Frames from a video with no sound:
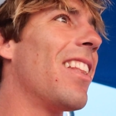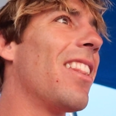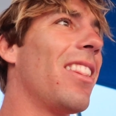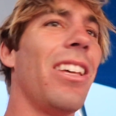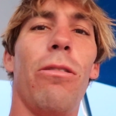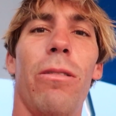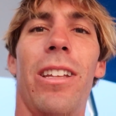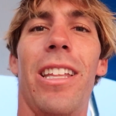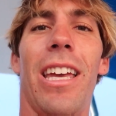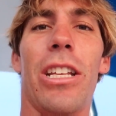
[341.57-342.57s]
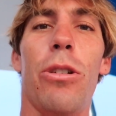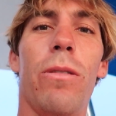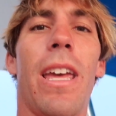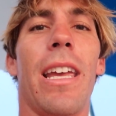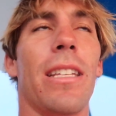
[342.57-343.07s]
literally like 2
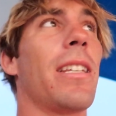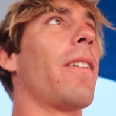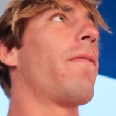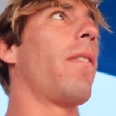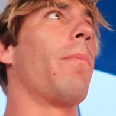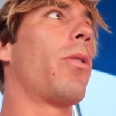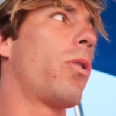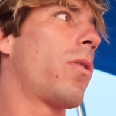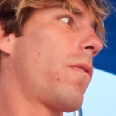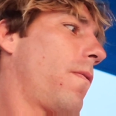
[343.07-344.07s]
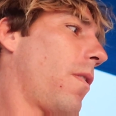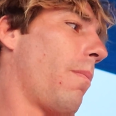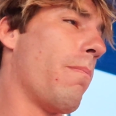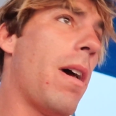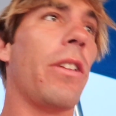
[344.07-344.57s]
days. Like from
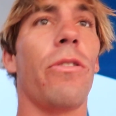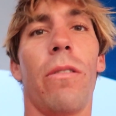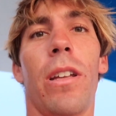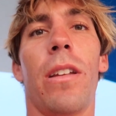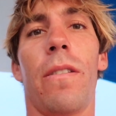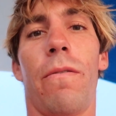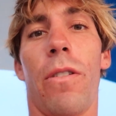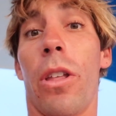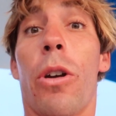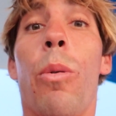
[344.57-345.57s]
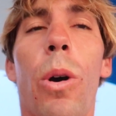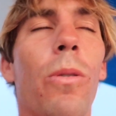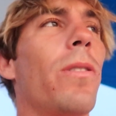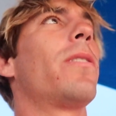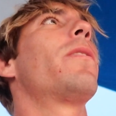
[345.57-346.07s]
measuring for the
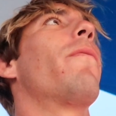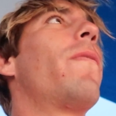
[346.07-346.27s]
quote to